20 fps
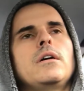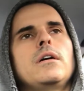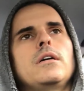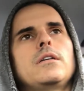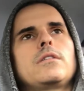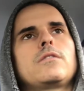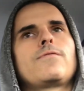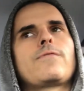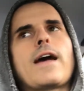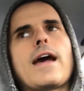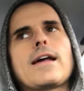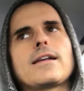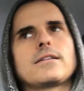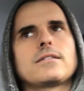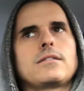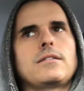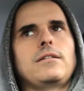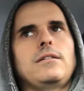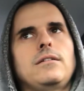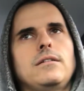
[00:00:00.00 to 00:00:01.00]
It's
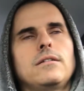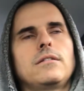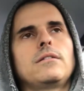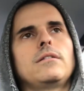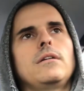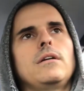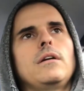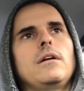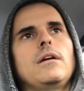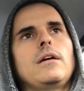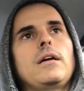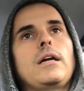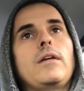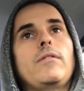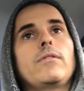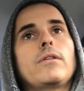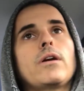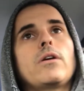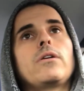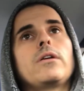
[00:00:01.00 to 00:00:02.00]
fantasy.
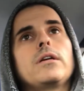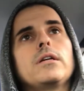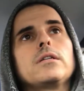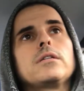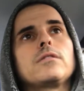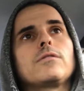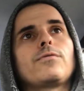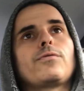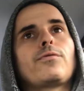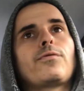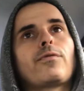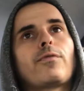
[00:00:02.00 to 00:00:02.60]
Even though it is